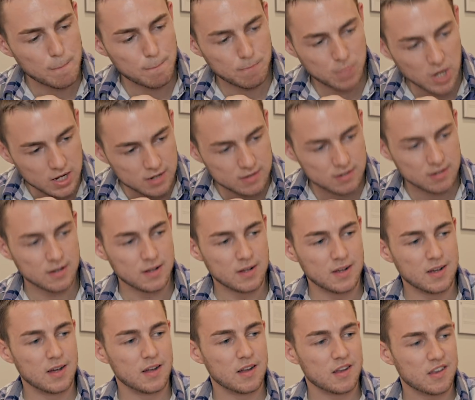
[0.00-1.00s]
But
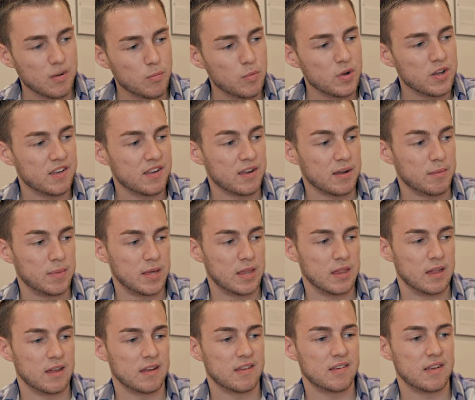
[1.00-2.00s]
someone sent me
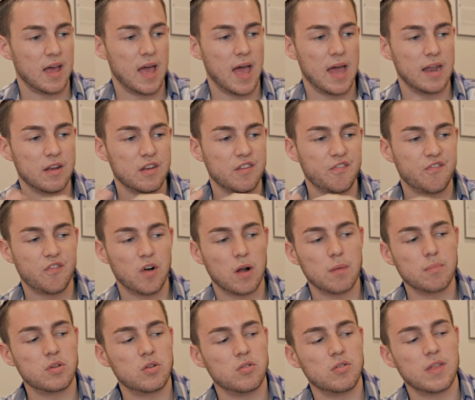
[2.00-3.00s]
this, and it's
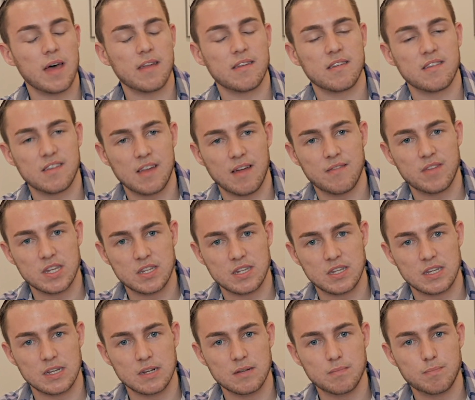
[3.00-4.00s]
from
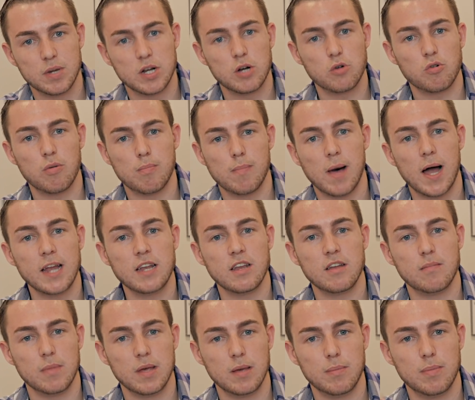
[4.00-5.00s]
2017, but it reminded
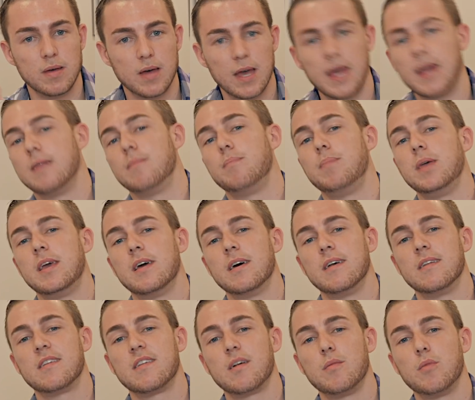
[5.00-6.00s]
me, and
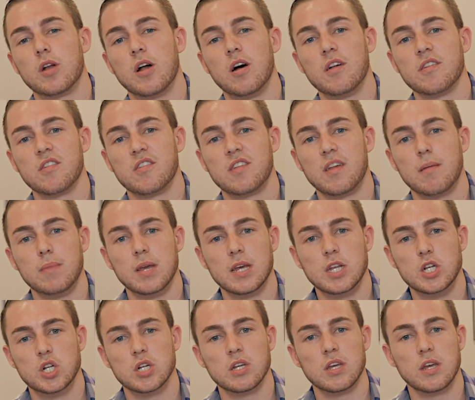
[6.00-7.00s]
because someone also sent me a
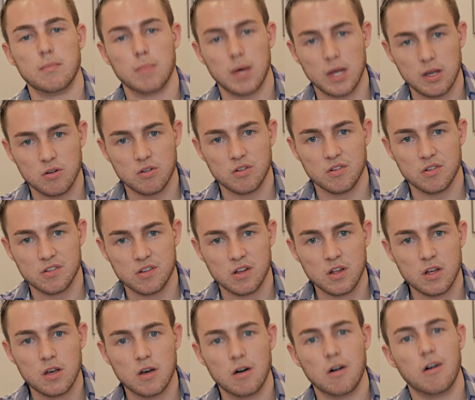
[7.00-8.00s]
Jillian Michaels
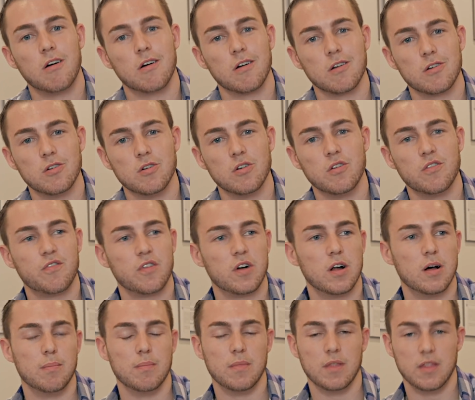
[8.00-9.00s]
article
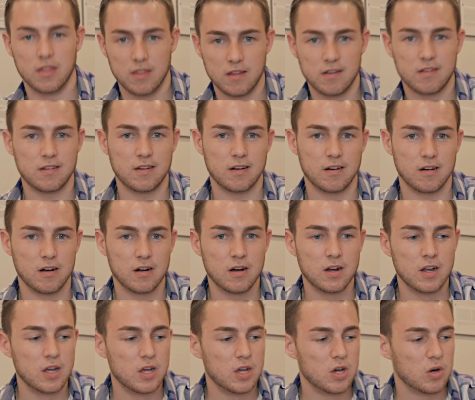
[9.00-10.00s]
from this year
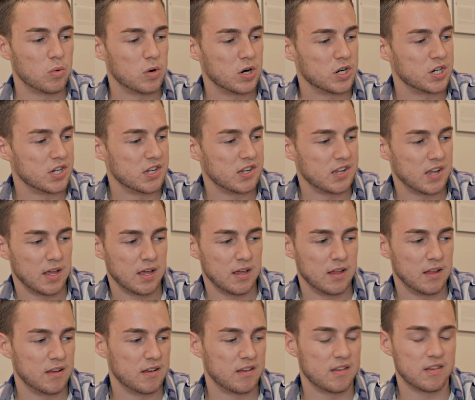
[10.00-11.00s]
where she
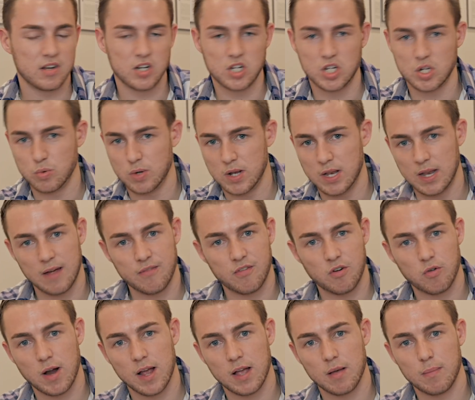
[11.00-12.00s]
says she would never
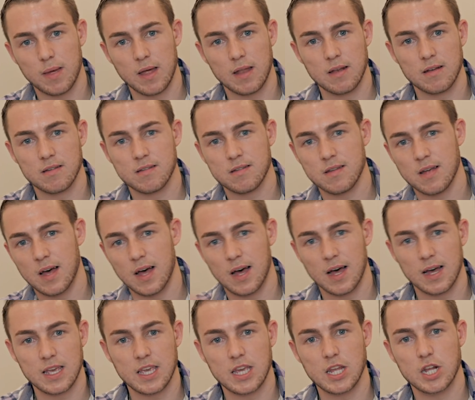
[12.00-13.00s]
recommend
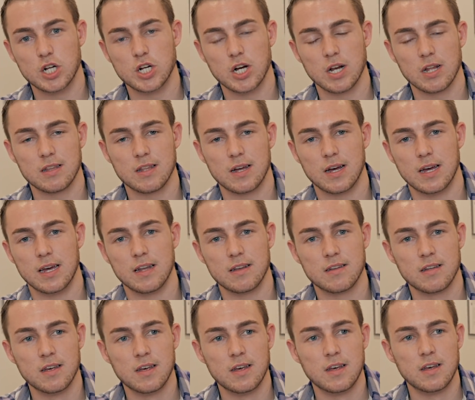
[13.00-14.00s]
a ketogenic diet,